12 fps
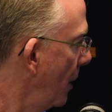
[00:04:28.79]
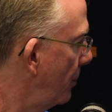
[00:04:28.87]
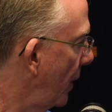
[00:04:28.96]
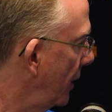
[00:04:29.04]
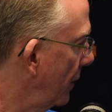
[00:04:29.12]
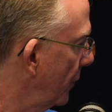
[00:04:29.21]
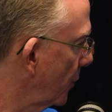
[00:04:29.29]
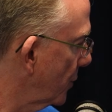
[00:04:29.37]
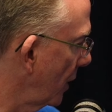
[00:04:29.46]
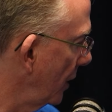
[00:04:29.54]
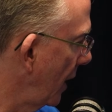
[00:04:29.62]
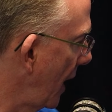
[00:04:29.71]
But there's
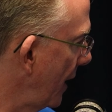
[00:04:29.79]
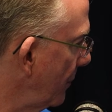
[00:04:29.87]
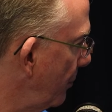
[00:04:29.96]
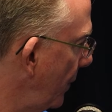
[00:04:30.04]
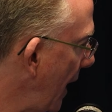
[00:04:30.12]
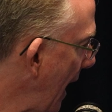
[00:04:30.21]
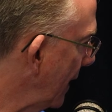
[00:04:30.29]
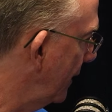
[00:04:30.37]
a lot of plaque